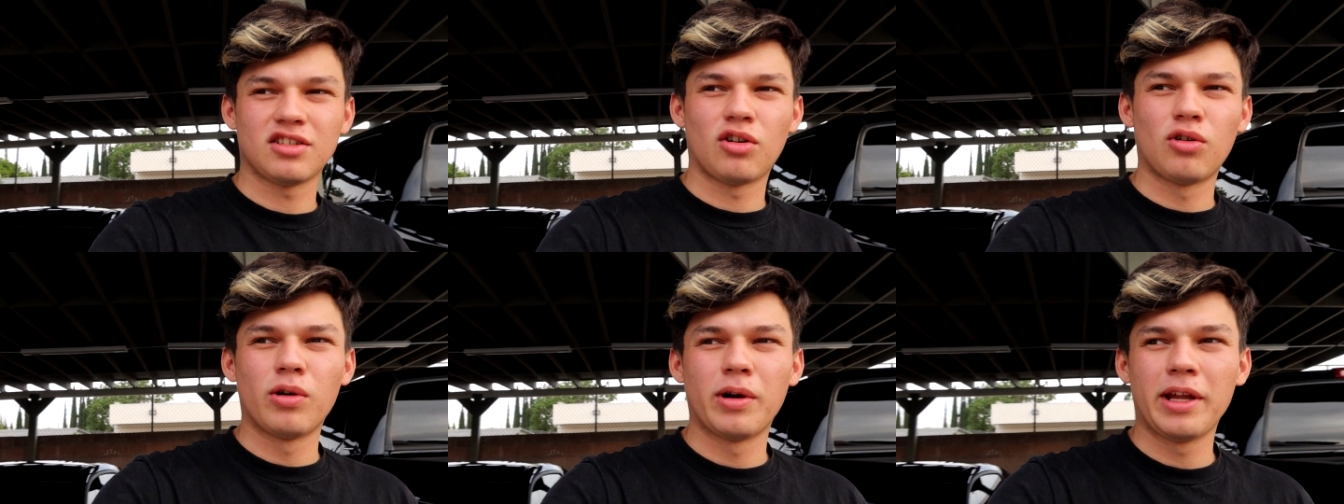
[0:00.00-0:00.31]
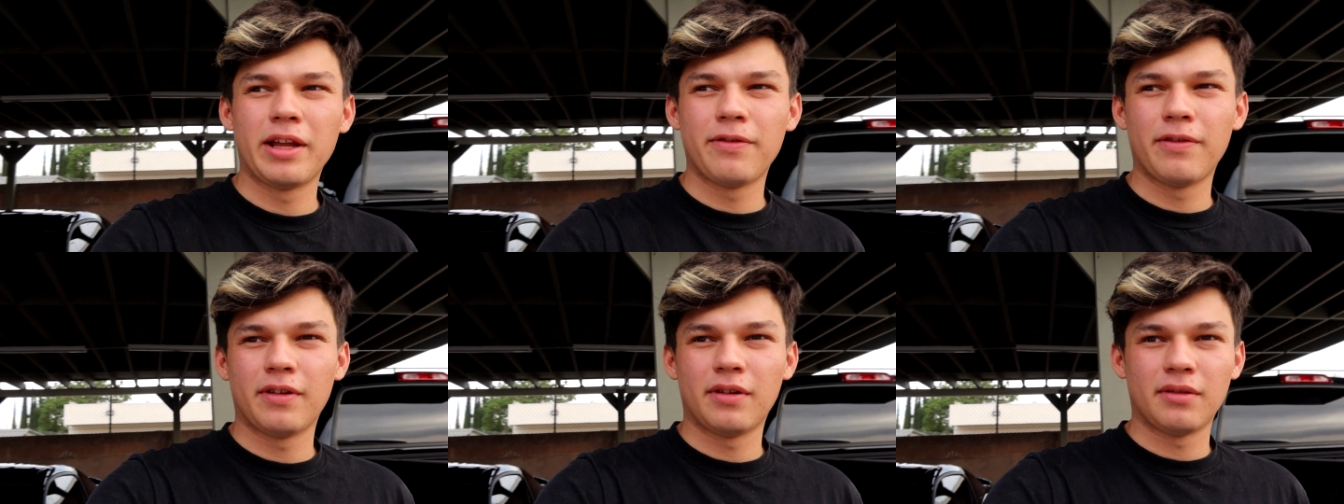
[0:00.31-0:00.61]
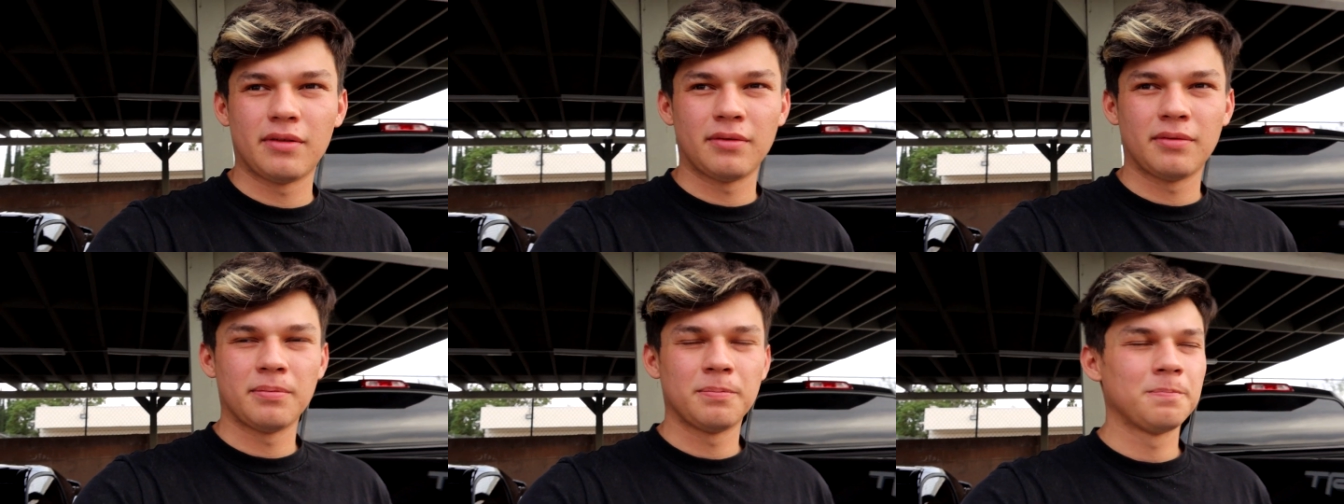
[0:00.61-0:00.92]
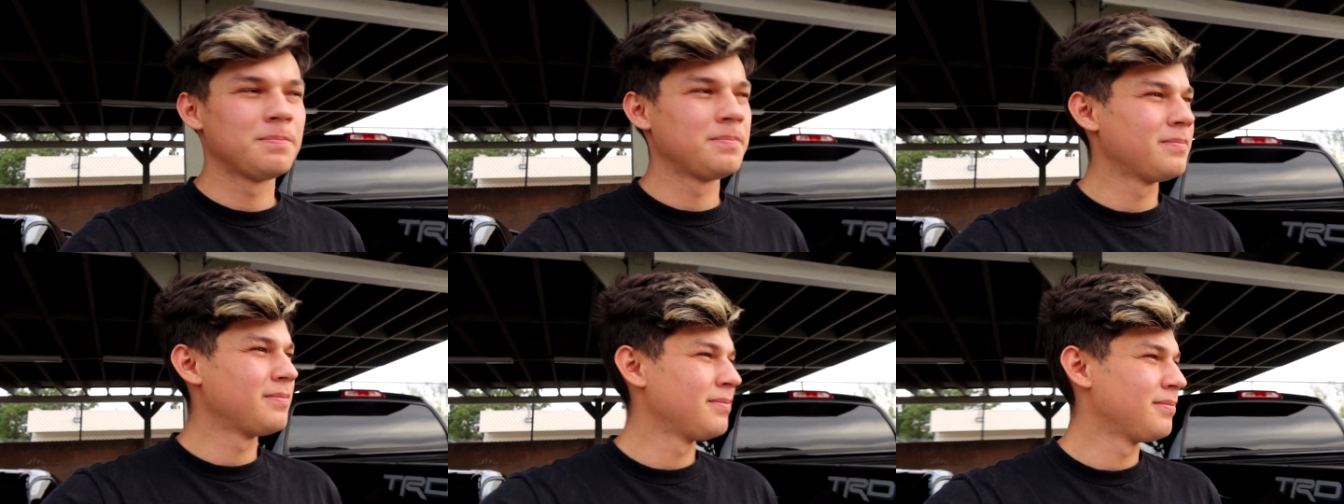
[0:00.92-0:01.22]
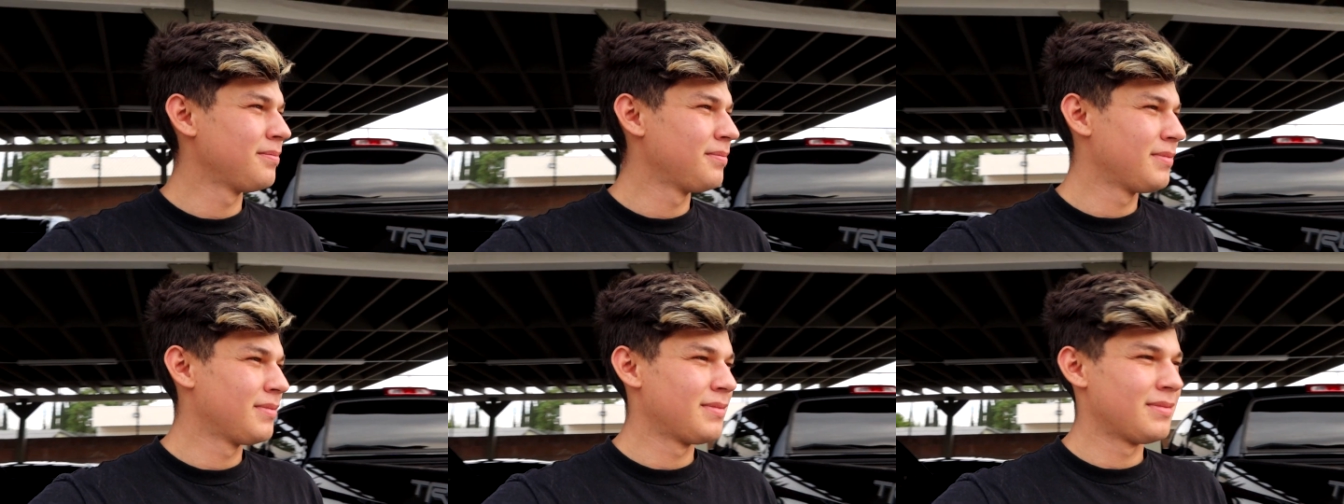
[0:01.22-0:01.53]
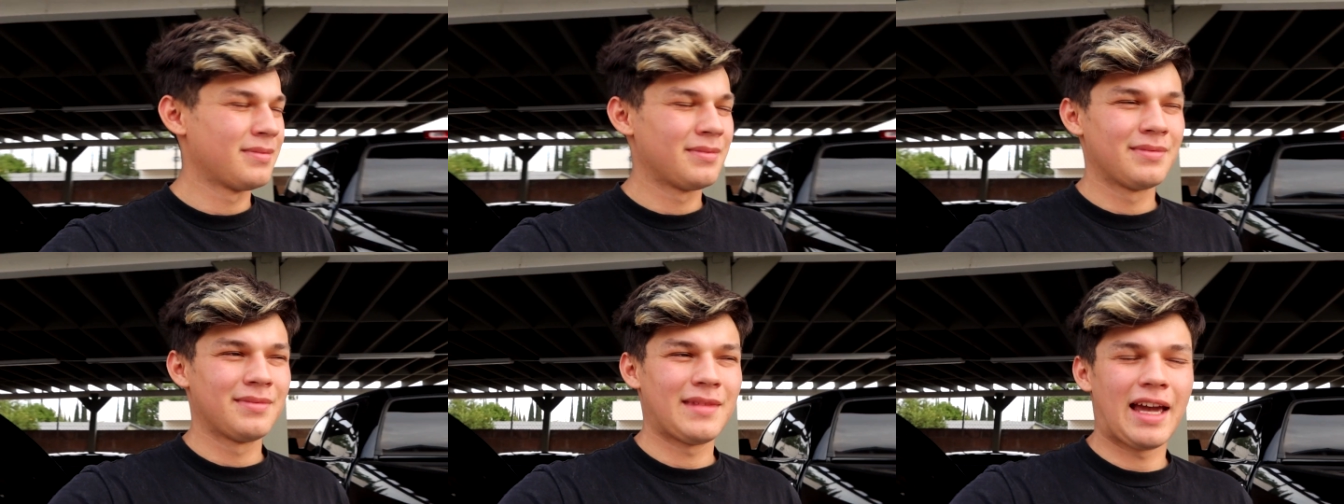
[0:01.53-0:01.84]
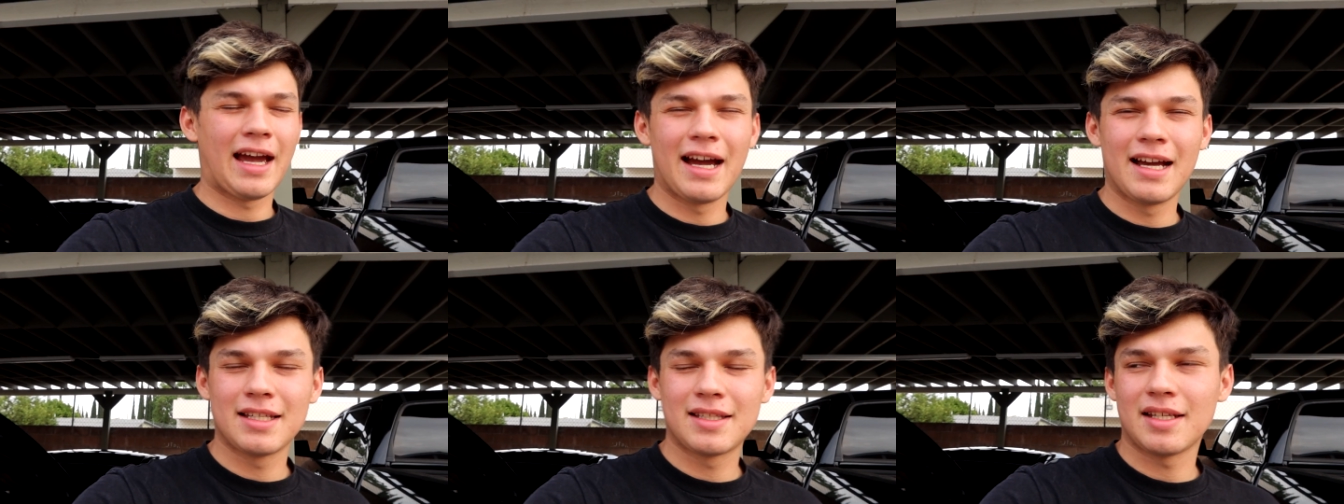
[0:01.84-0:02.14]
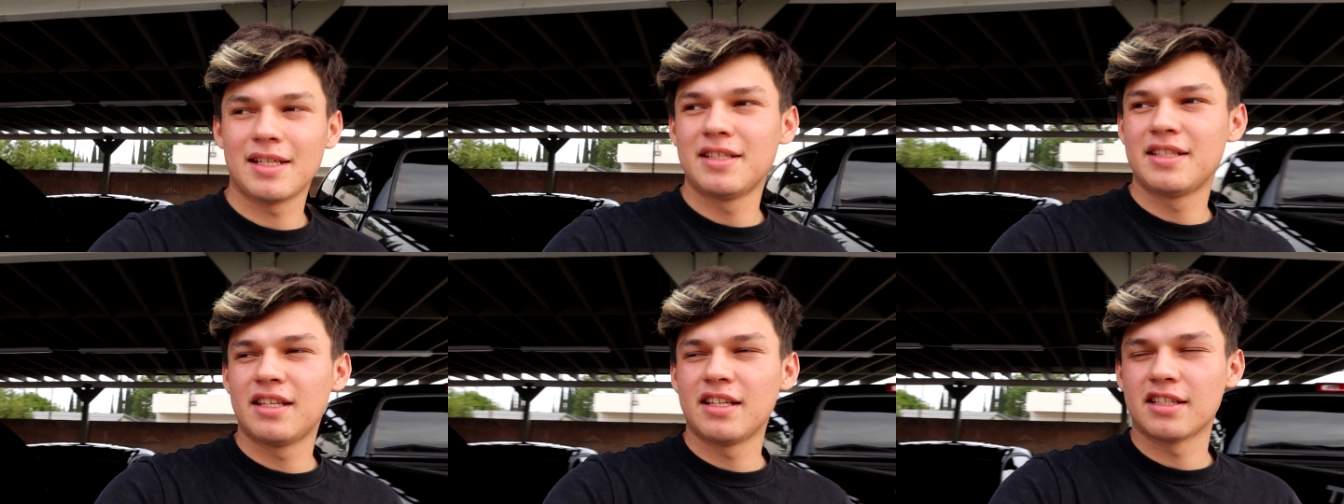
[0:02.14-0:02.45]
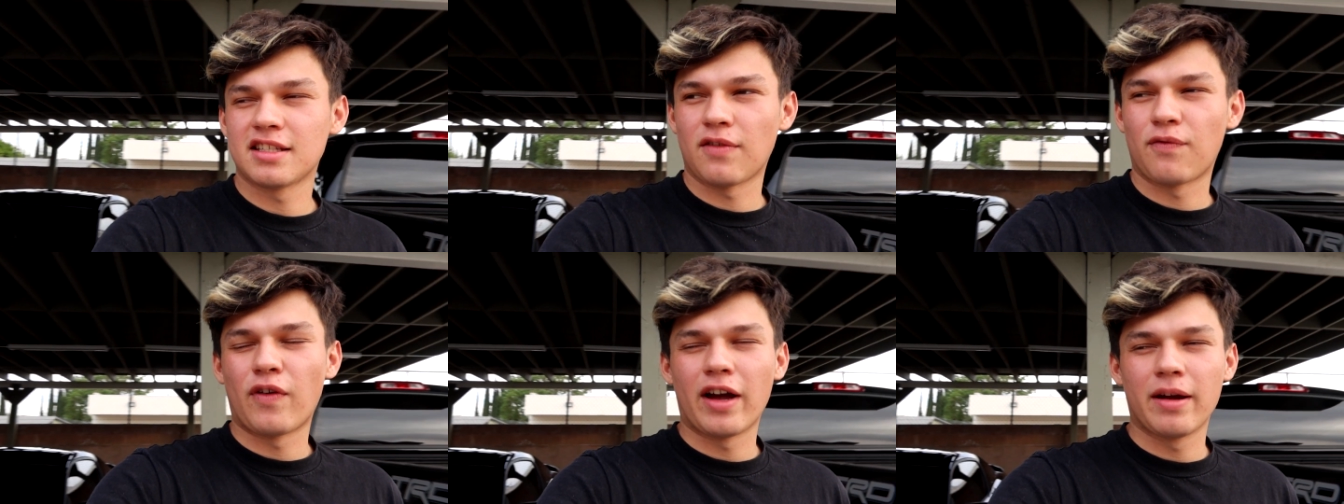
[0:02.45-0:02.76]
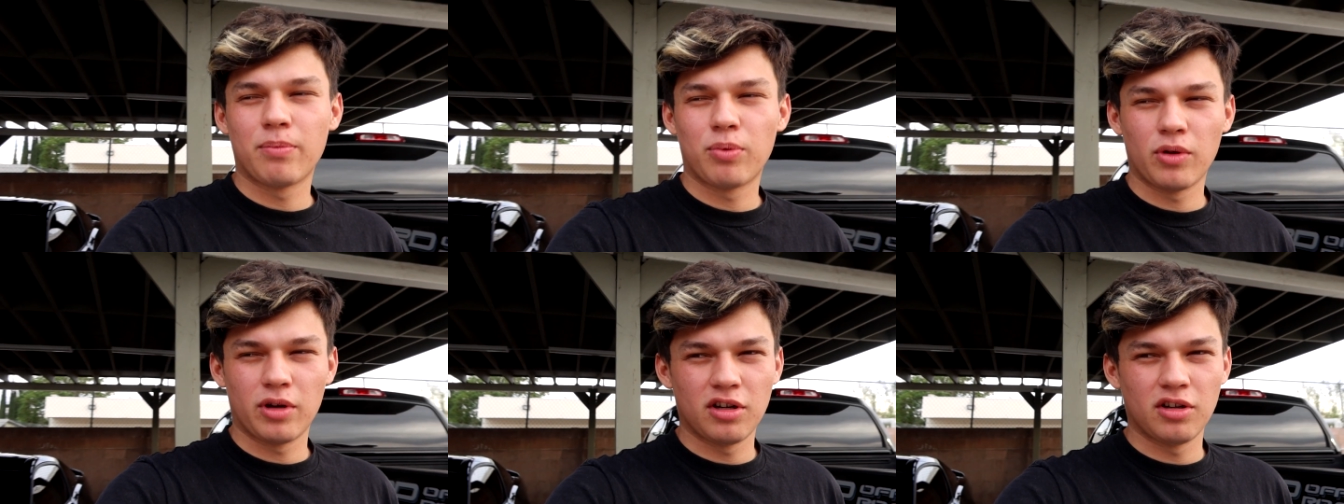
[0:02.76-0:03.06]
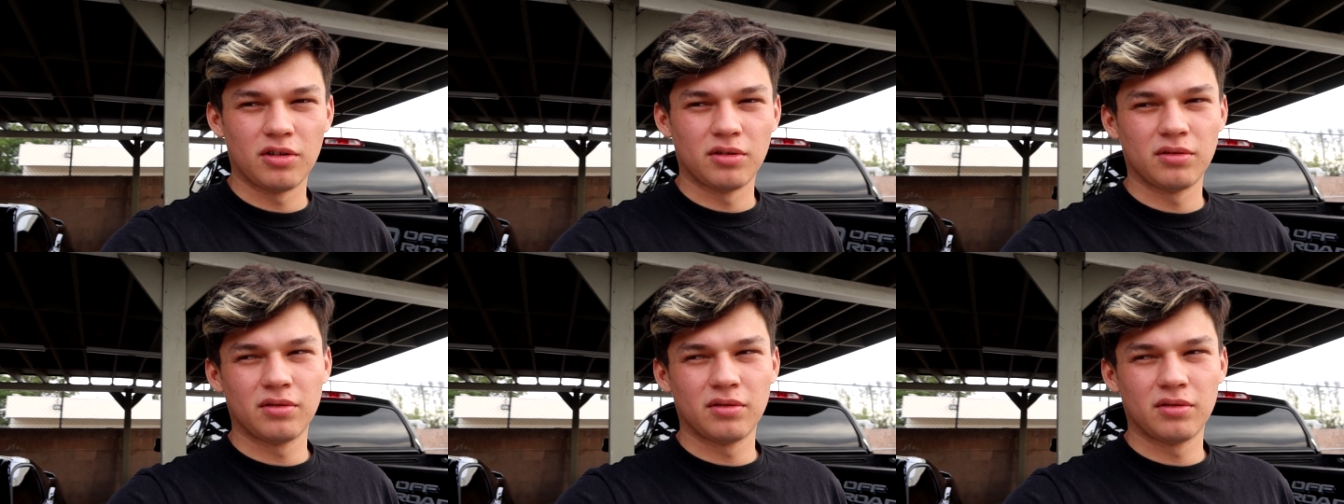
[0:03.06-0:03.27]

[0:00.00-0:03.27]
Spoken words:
or even as easy as a 5.0.